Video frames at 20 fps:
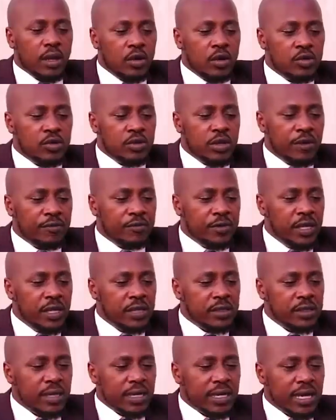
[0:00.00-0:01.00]
You should have
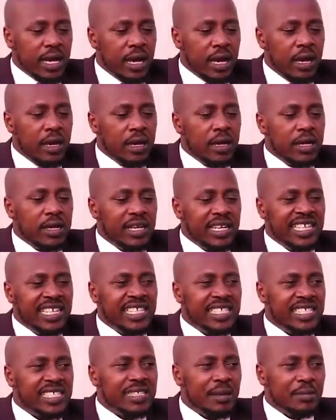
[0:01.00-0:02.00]
things that are
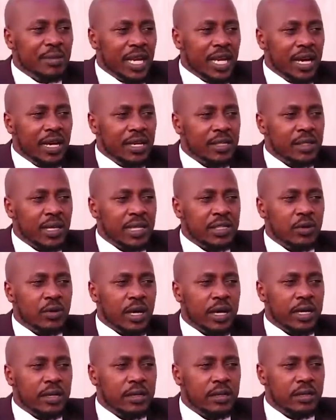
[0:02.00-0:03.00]
dissimilar so that you
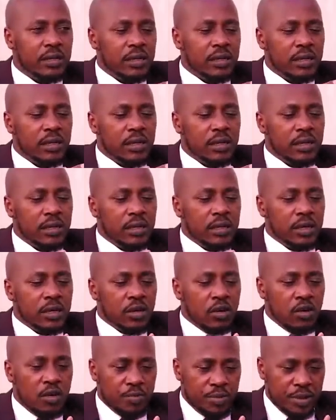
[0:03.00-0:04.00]
can
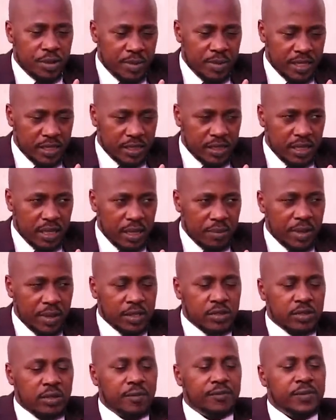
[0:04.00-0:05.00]
complement each other,
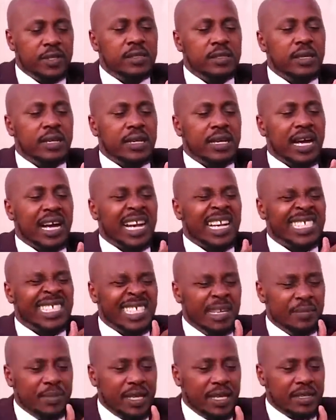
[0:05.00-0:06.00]
but you should have things that are
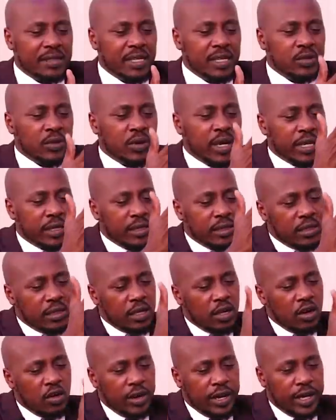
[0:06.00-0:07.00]
similar so that you can
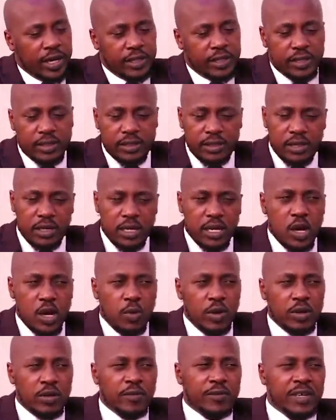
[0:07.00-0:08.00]
connect.
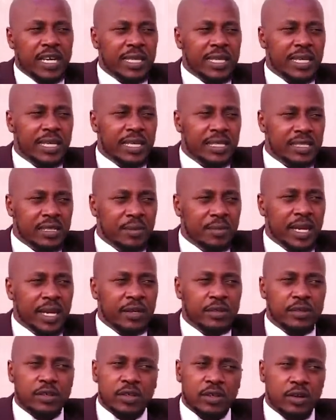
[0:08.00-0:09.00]
When you have nothing in
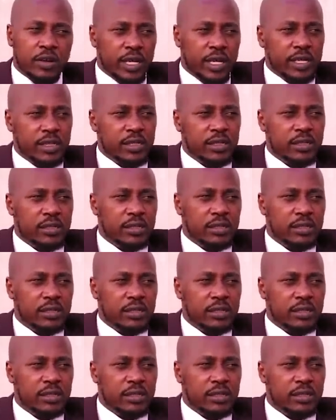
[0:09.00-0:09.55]
similar, you don't connect.